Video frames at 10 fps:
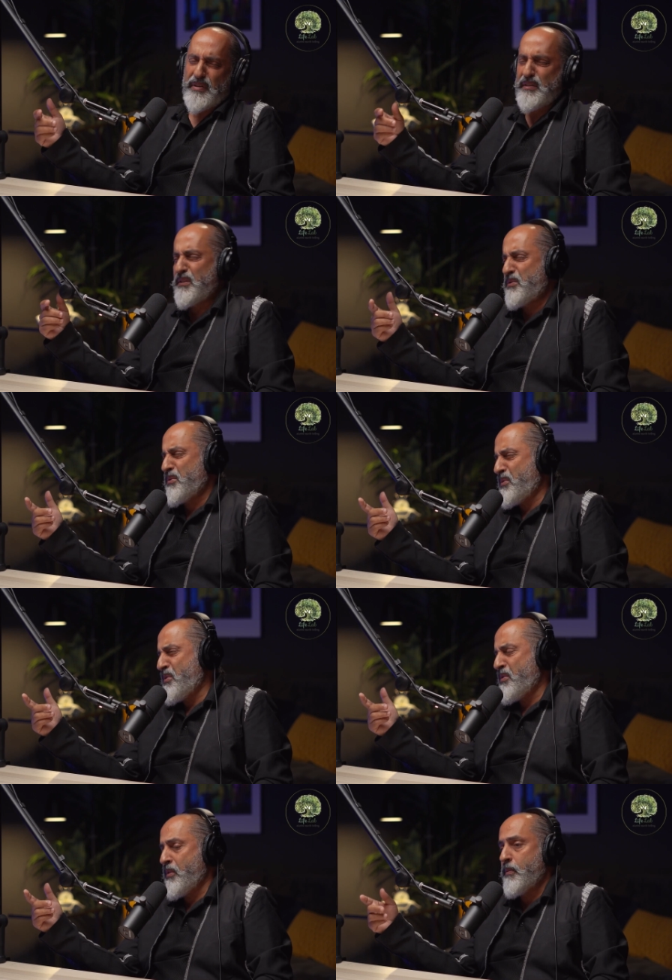I need to go
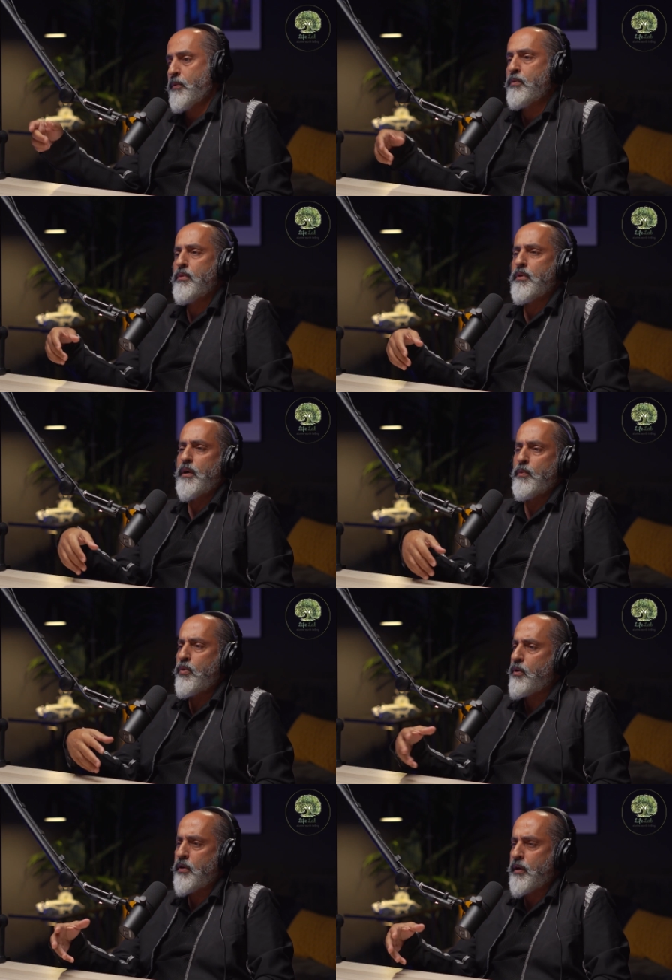home. No, I
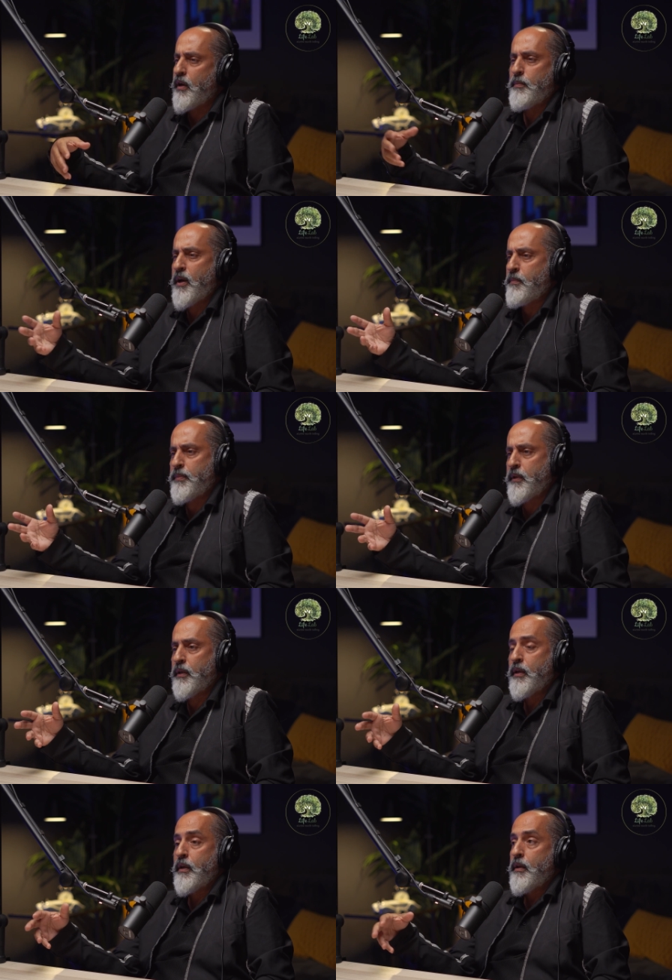work, I'm happy.